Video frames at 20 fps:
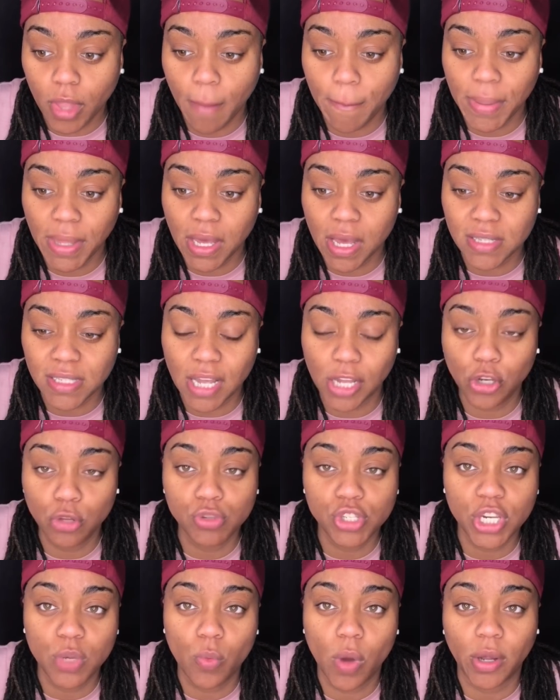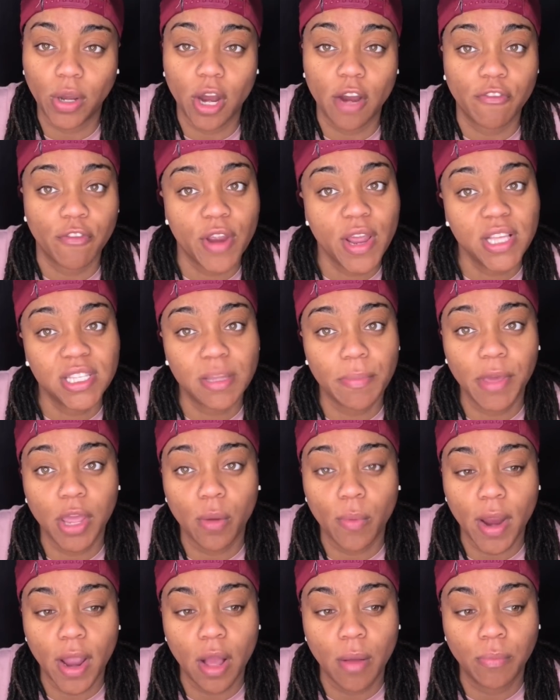Because I knew she wanted her friends to be
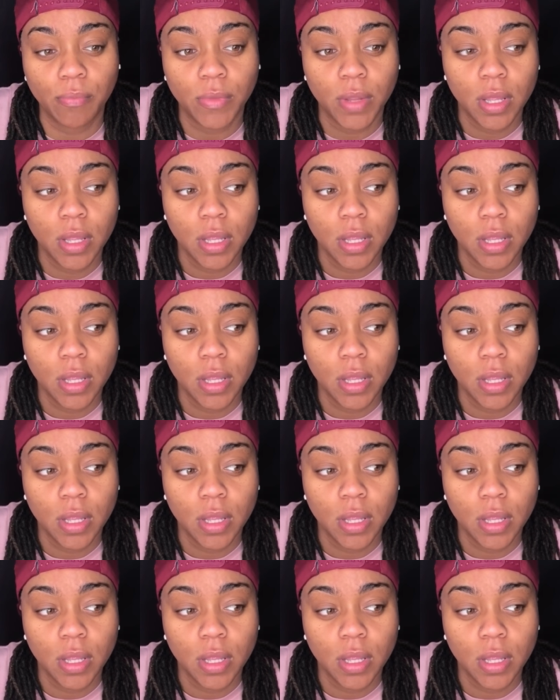around.